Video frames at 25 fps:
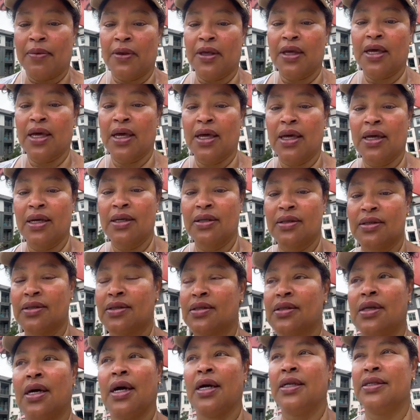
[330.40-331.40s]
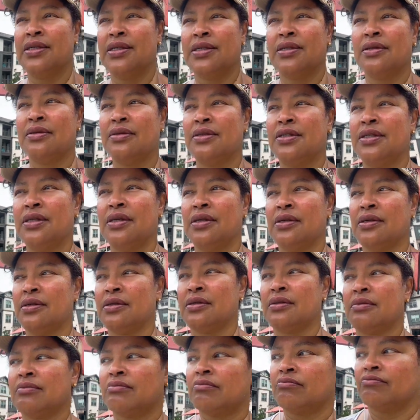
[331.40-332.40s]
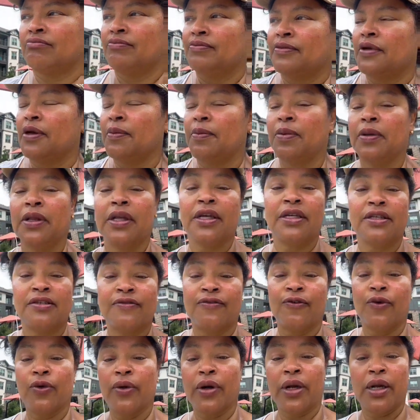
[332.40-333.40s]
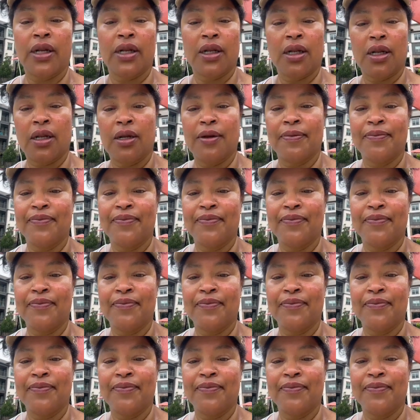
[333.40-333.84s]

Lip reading: because I didn't see a place for it,